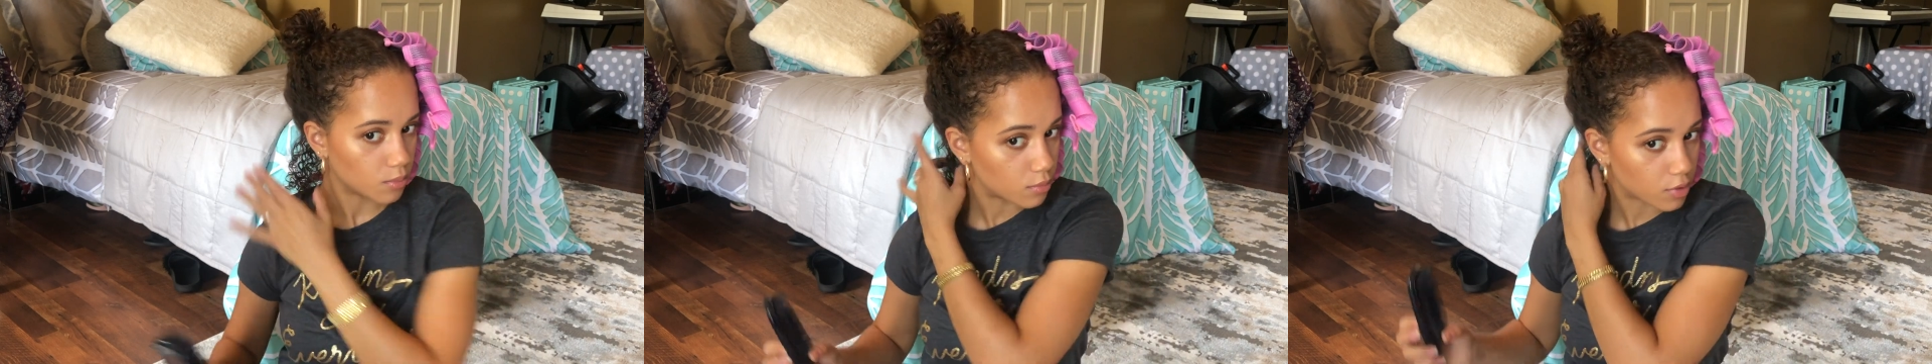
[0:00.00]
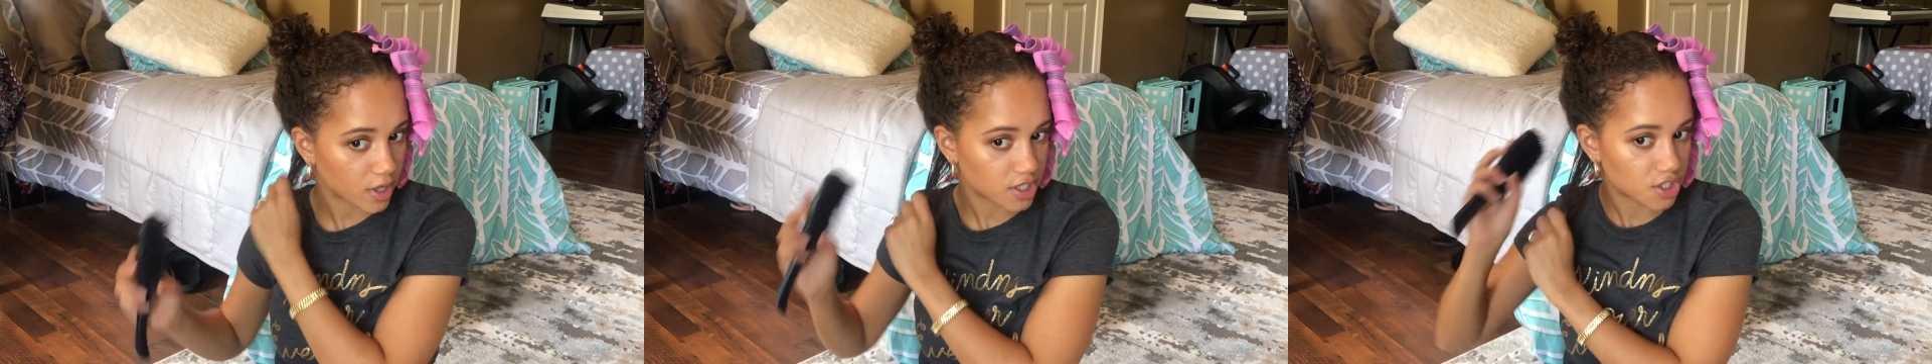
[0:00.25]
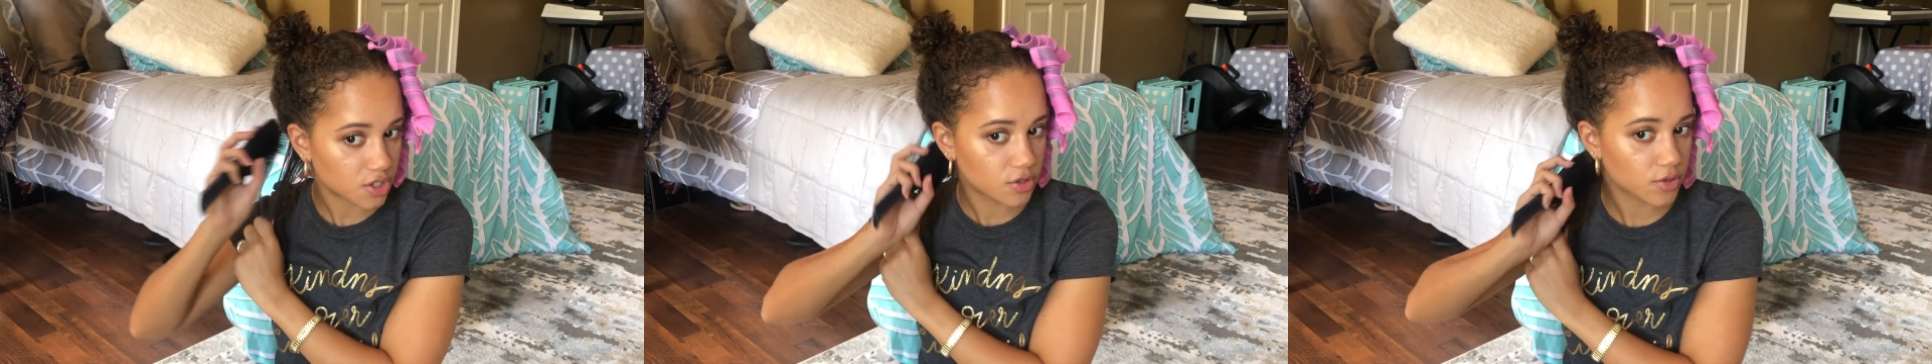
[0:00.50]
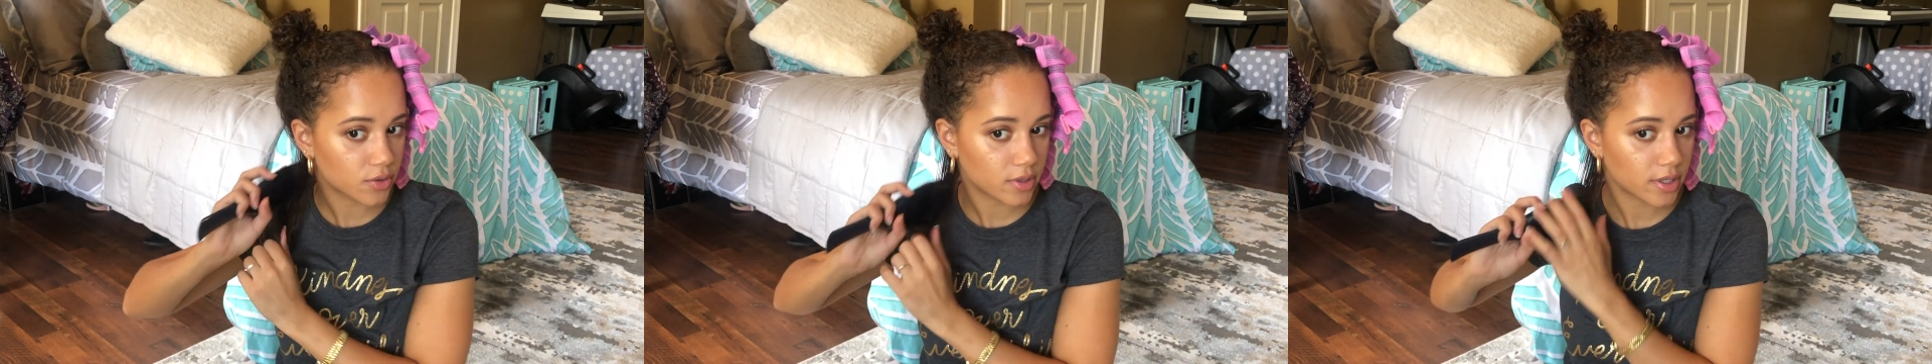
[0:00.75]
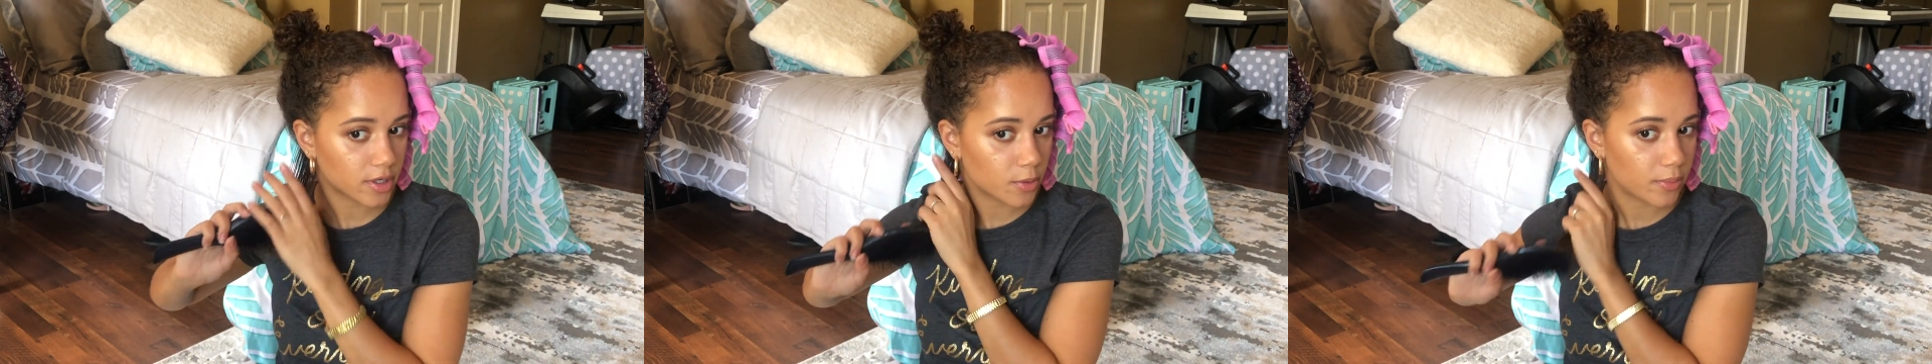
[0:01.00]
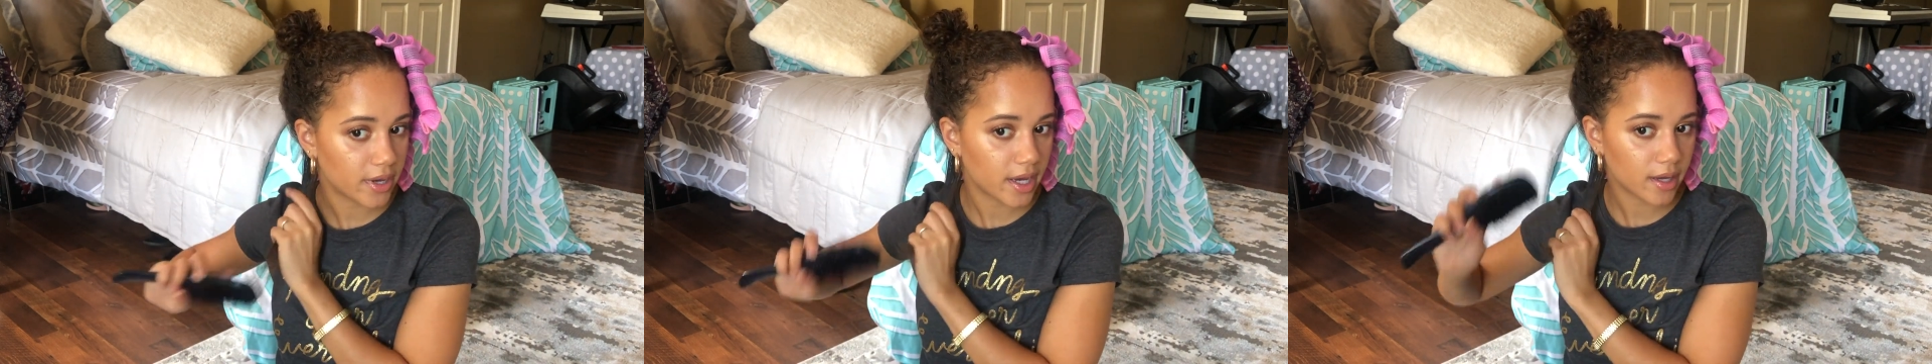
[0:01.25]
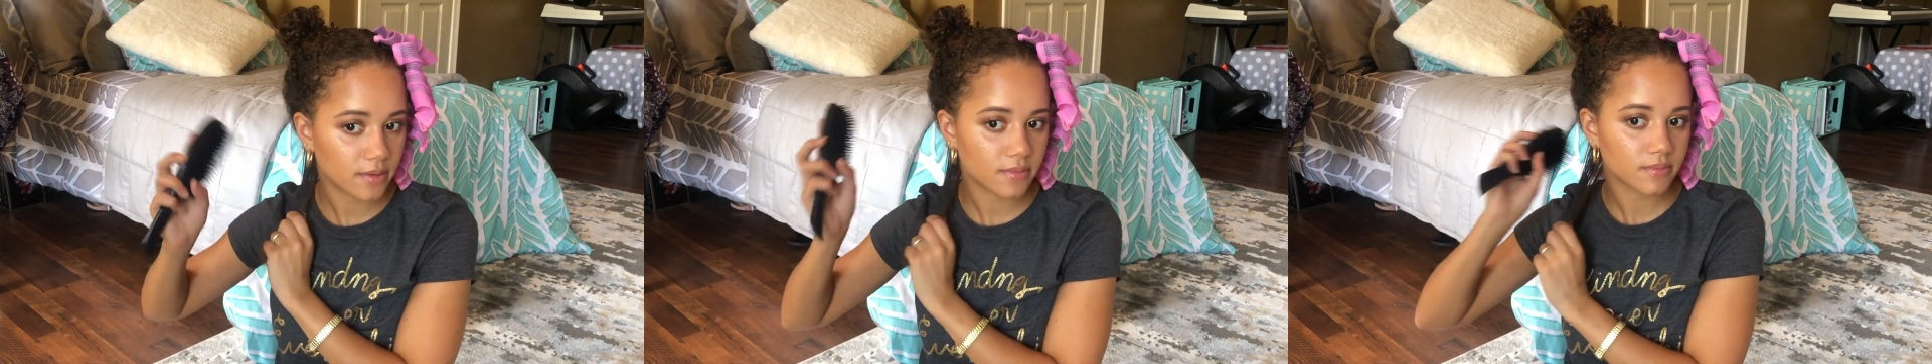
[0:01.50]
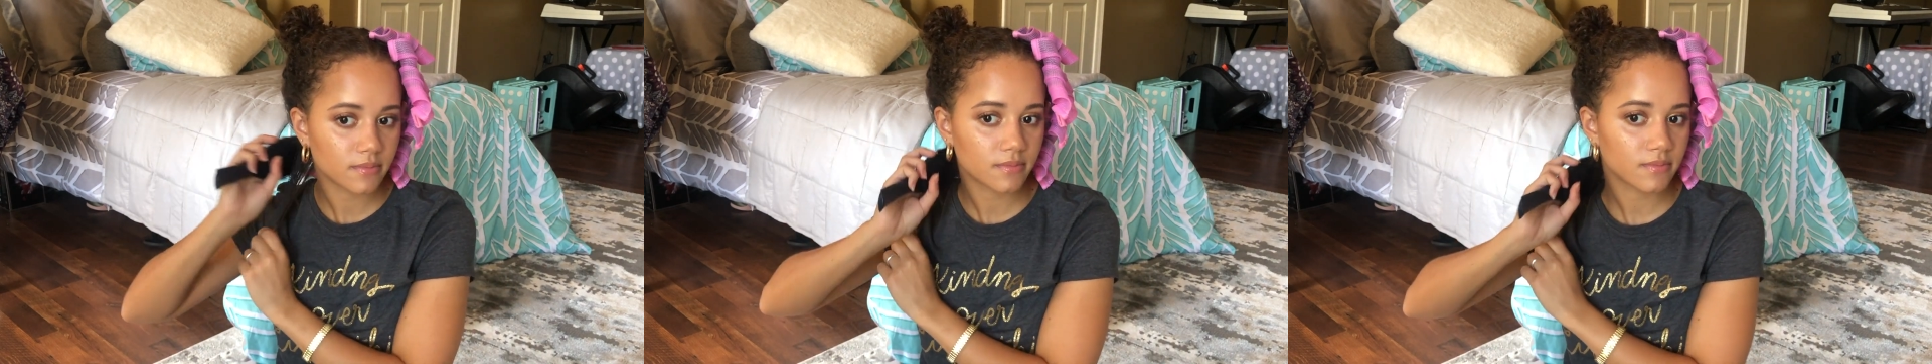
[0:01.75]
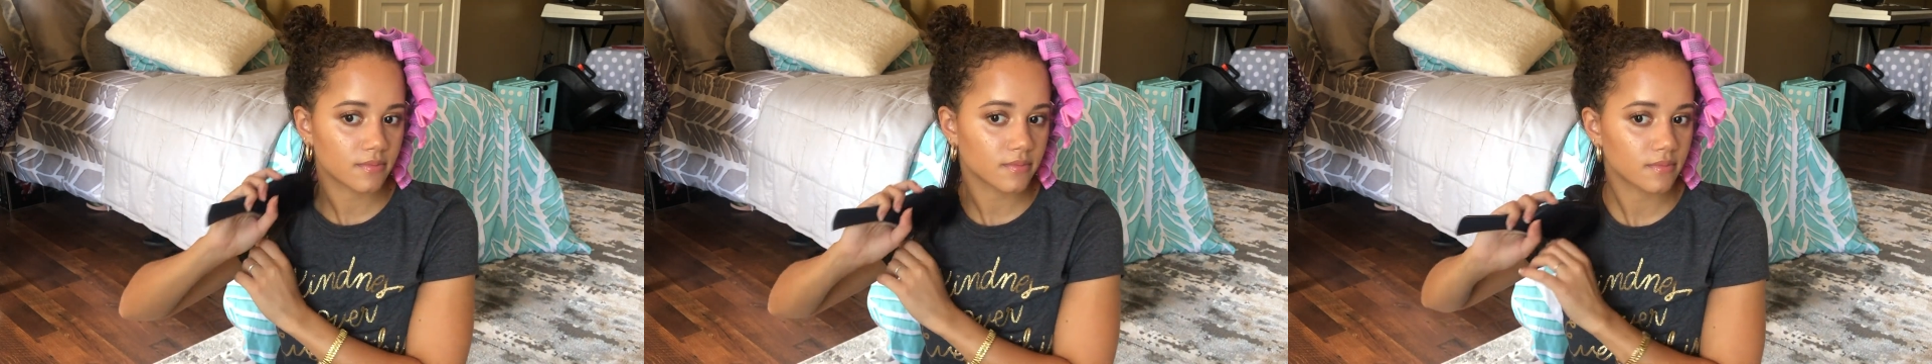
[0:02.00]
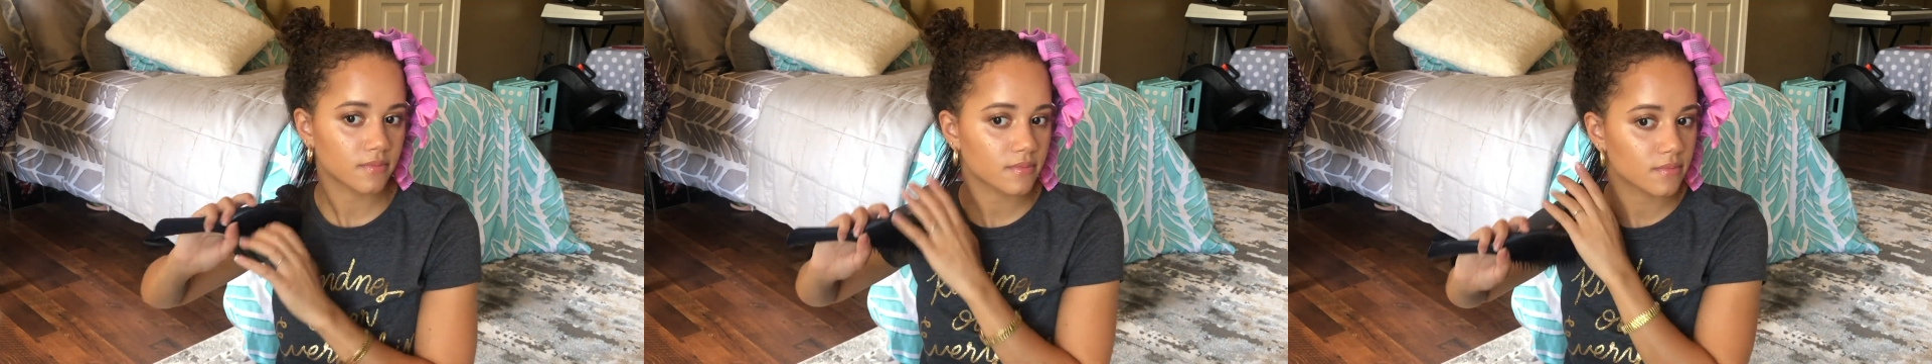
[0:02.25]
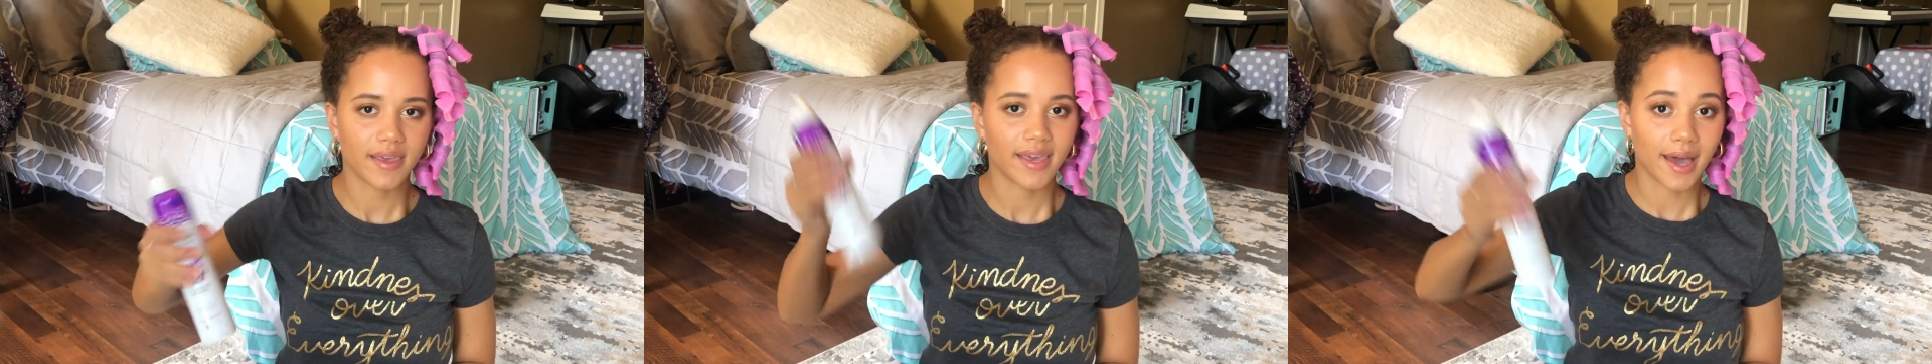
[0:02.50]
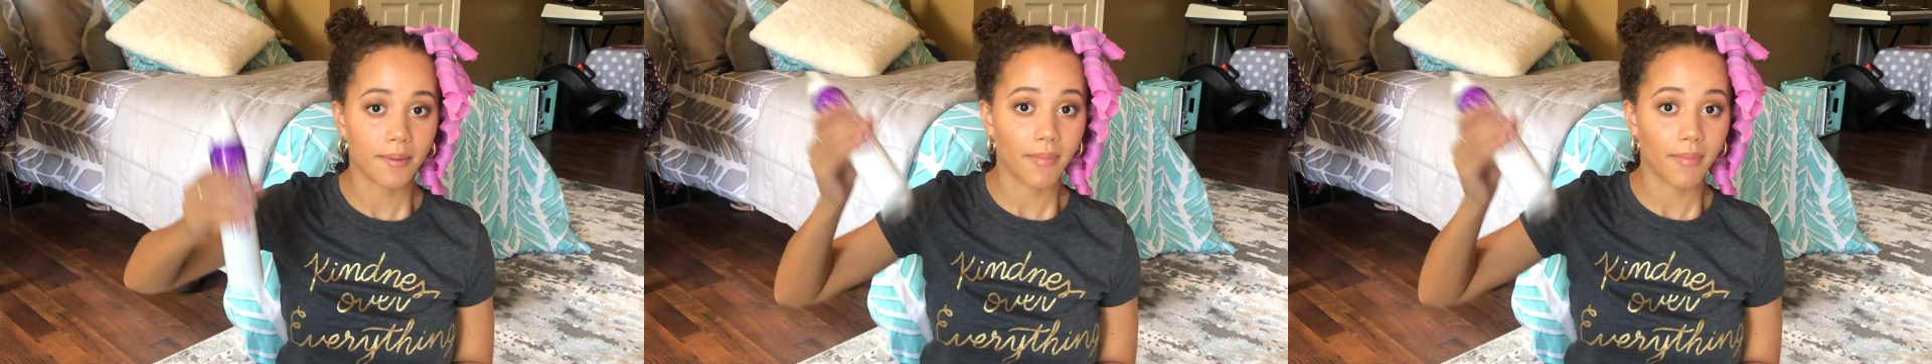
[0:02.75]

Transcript: brush it through a little bit, get